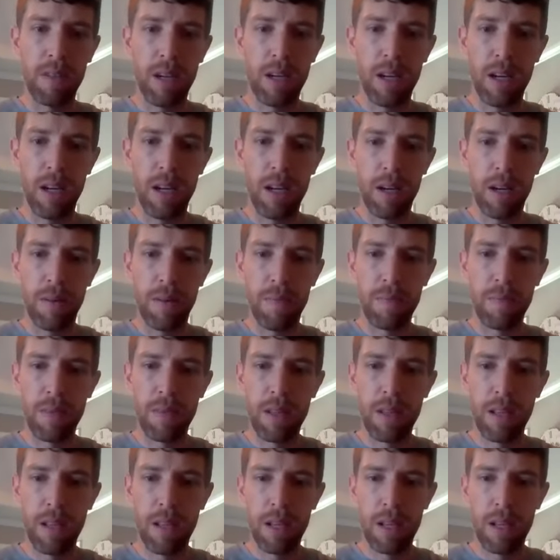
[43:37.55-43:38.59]
Um,
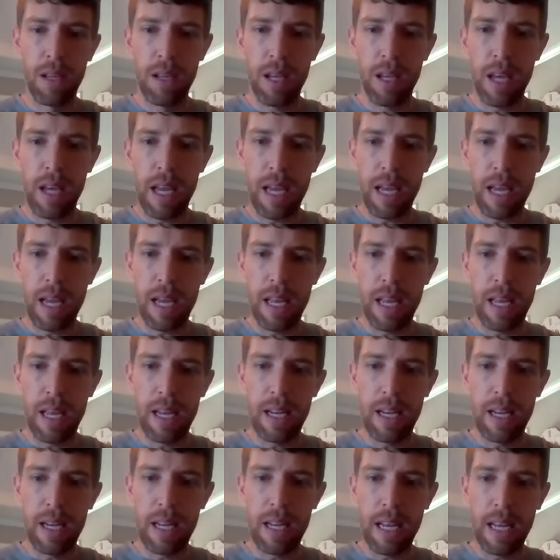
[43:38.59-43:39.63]

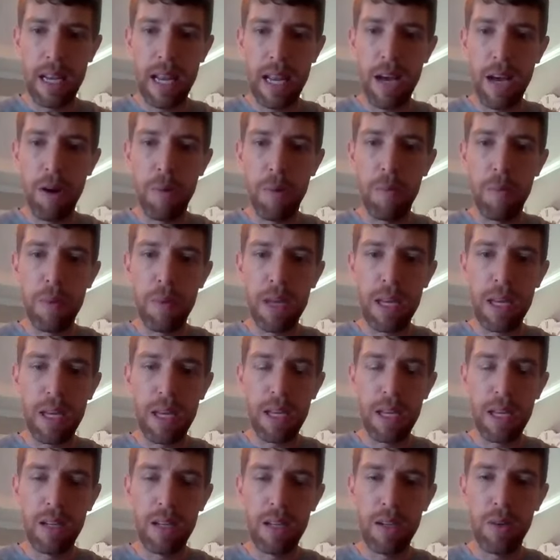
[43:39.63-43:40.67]
and it helped
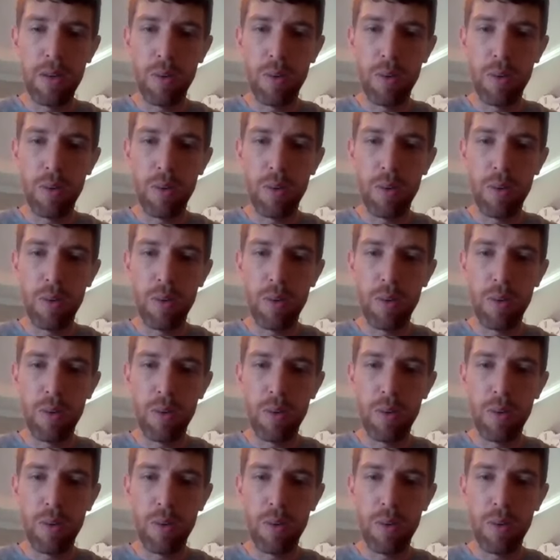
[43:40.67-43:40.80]
me